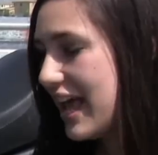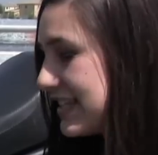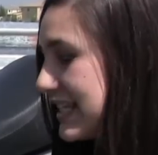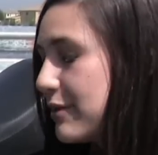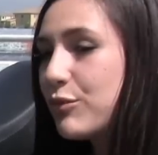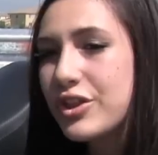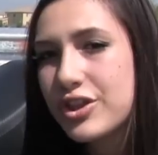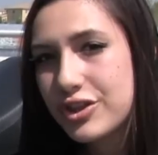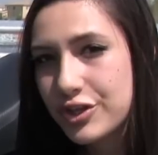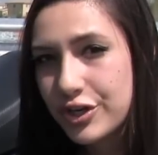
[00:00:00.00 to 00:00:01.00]
Same with
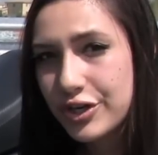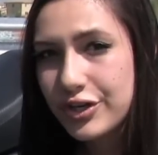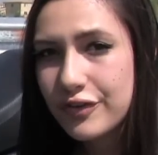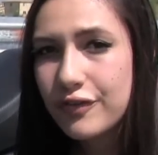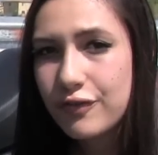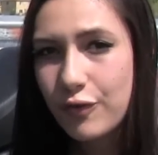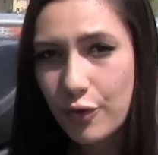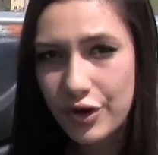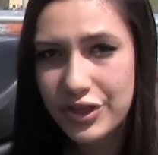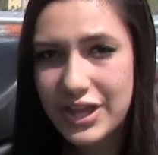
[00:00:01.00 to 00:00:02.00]
third,
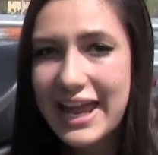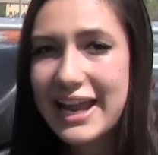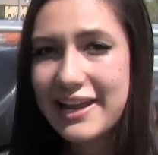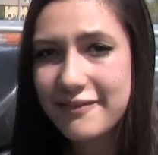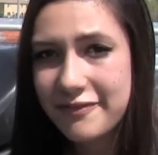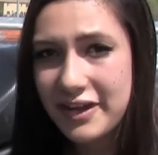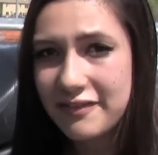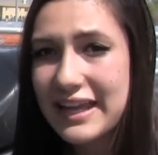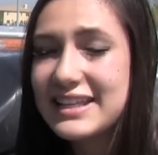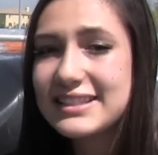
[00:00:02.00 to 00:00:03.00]
fourth, and
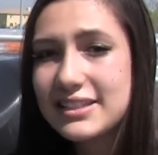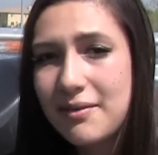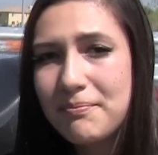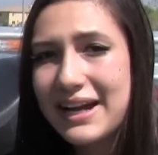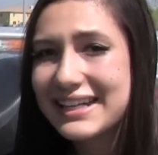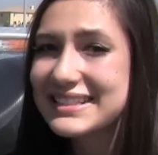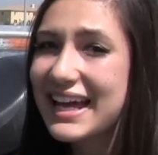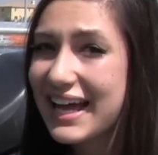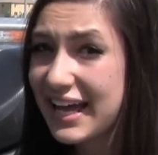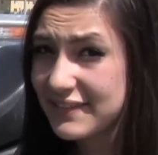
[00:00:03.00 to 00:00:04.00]
fifth. And some bikes
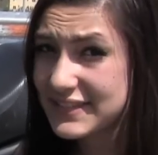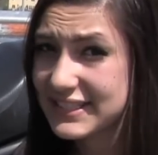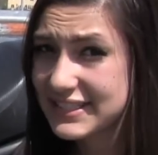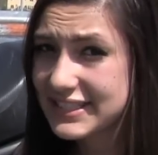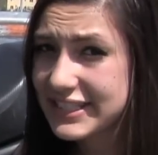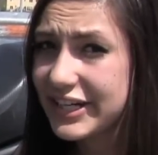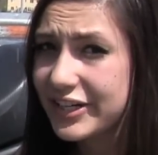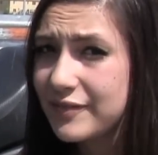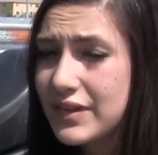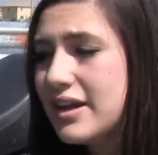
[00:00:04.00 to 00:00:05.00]
have sixth
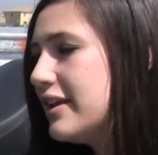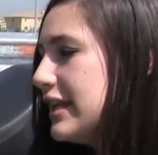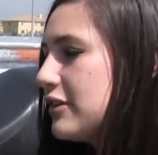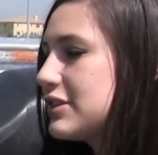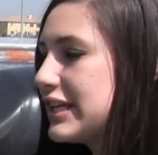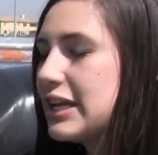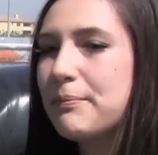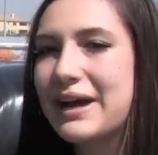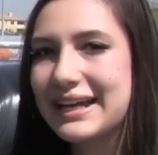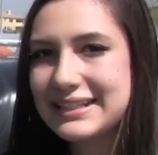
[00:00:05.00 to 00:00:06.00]
gear. Now to get
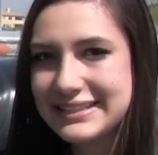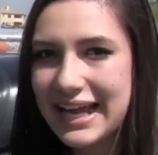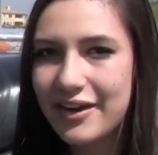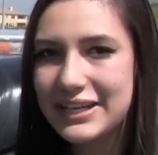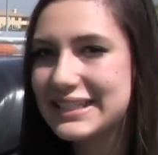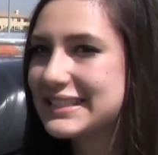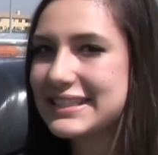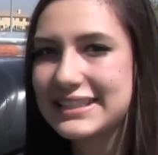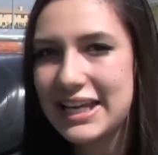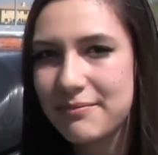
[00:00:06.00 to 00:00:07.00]
it back down, it's the
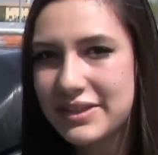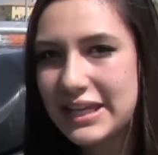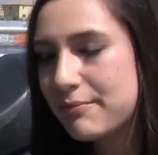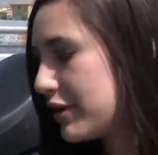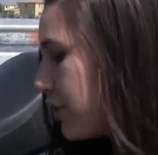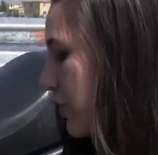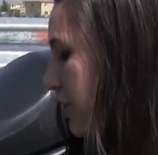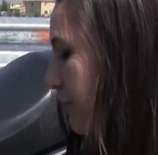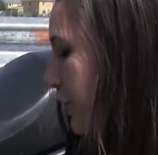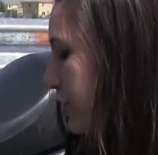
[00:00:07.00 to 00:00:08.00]
same thing, but you're
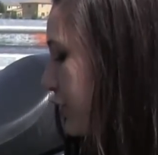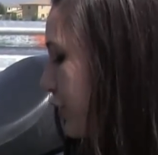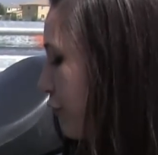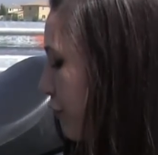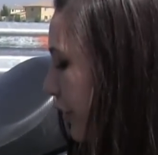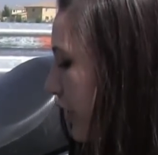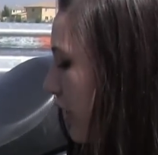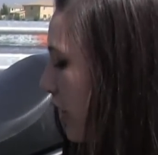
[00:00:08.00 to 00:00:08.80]
gonna put your foot